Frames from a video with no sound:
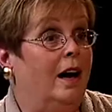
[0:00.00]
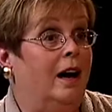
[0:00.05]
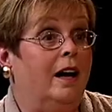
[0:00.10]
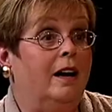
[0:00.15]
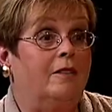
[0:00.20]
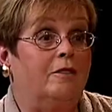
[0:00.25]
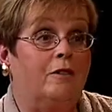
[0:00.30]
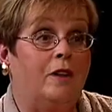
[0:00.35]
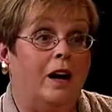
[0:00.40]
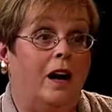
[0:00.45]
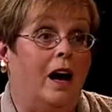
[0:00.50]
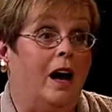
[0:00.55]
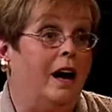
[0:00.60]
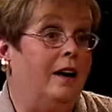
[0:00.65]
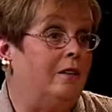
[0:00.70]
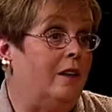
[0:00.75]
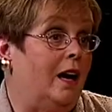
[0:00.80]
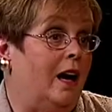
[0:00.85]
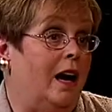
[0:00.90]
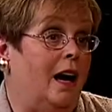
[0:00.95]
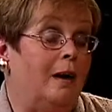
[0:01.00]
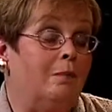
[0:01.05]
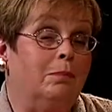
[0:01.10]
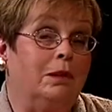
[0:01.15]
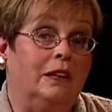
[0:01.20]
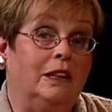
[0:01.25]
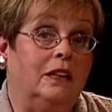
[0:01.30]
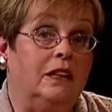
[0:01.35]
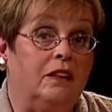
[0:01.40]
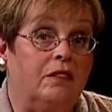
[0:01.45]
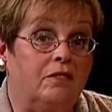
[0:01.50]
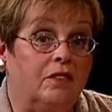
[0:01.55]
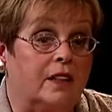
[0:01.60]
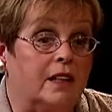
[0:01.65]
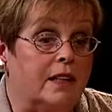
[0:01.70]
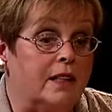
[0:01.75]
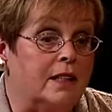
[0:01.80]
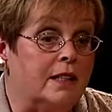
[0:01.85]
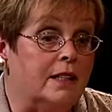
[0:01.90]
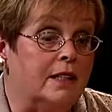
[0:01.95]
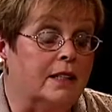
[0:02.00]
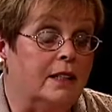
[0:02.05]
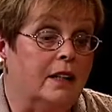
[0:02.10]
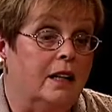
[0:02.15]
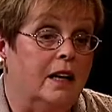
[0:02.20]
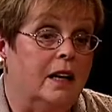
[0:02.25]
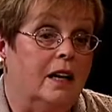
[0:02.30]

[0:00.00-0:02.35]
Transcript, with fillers: if I believe this,